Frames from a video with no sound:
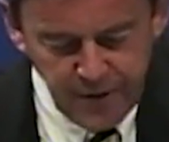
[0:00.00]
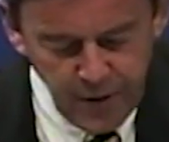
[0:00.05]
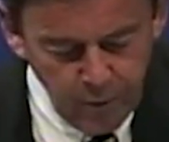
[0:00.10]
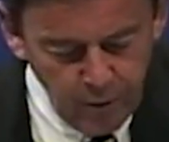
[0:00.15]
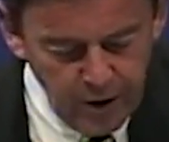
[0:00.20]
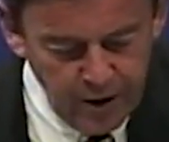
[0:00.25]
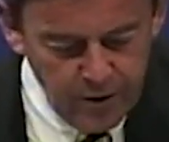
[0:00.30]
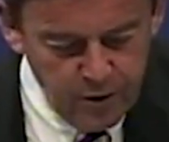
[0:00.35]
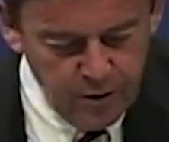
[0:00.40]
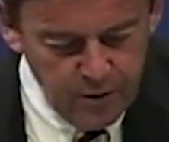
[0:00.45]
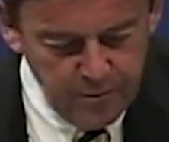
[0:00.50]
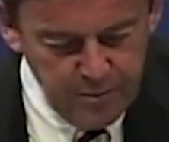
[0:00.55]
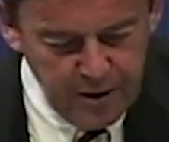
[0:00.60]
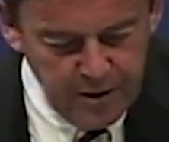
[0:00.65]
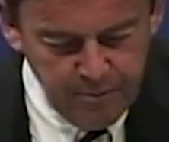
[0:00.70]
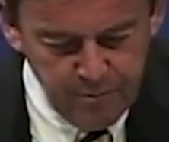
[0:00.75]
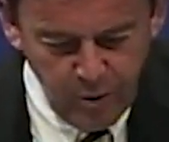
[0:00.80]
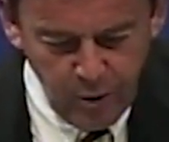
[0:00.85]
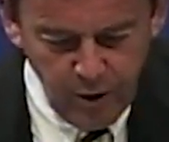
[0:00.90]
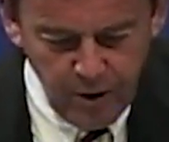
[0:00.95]
the one who had
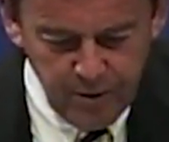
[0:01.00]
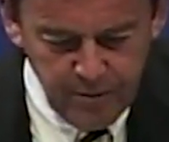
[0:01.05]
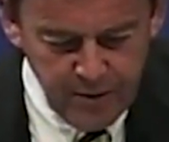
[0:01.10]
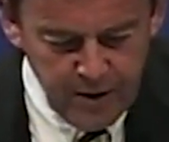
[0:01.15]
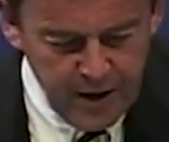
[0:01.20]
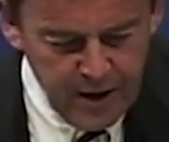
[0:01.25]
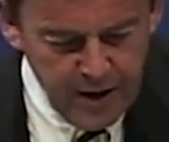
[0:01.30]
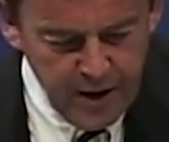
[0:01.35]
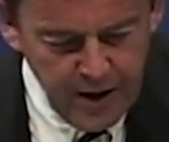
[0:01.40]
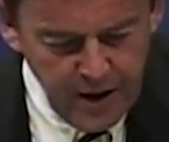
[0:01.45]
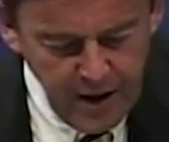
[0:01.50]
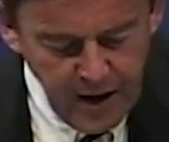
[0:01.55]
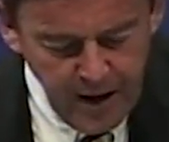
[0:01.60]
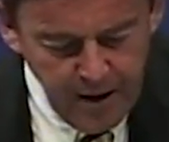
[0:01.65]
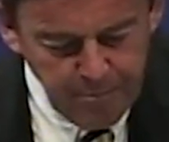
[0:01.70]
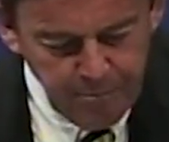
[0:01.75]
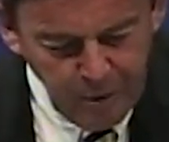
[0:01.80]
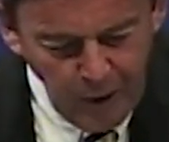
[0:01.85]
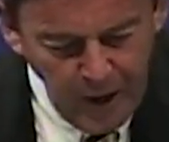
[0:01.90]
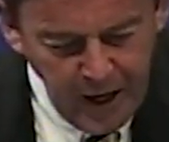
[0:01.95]
been born uh,
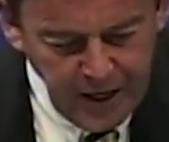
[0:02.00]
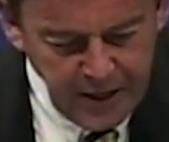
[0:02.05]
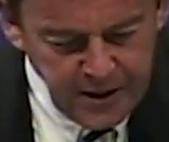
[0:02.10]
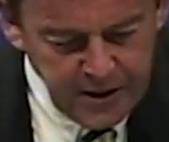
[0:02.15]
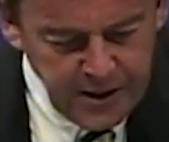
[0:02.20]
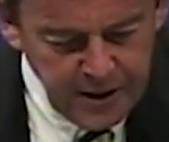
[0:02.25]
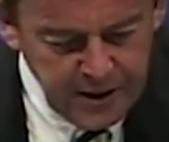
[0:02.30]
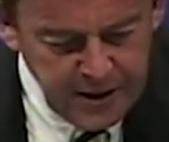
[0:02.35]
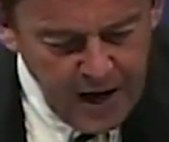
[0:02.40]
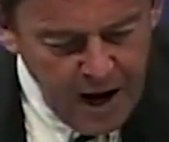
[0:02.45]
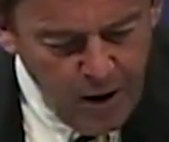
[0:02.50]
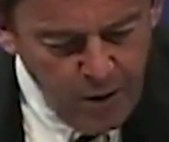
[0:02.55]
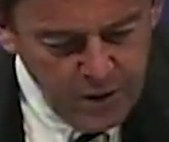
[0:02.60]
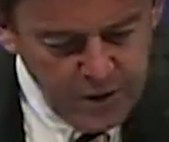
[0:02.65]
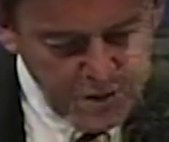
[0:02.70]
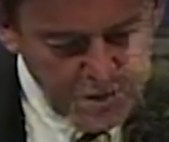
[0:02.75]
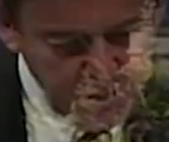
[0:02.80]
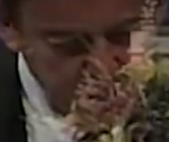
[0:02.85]
blind and now can